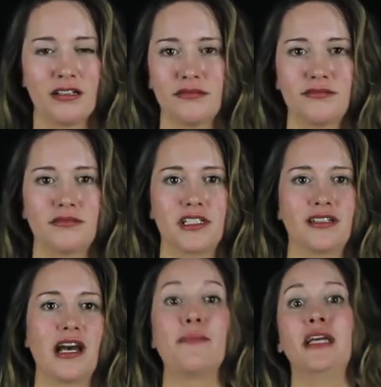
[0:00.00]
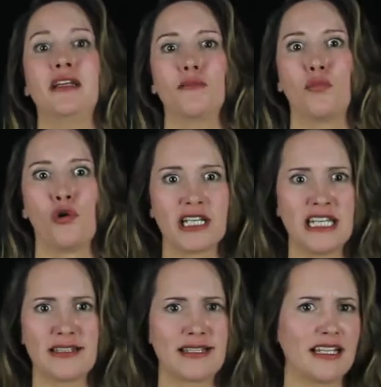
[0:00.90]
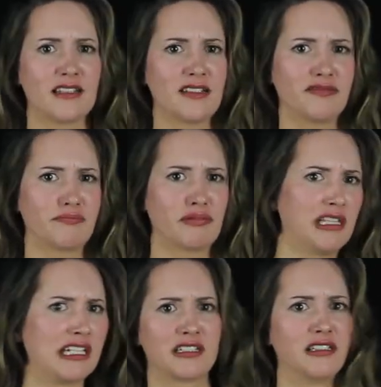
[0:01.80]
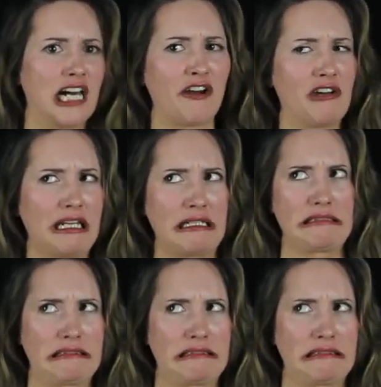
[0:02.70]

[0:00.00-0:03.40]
Um, I mean, poignant sense of political irony.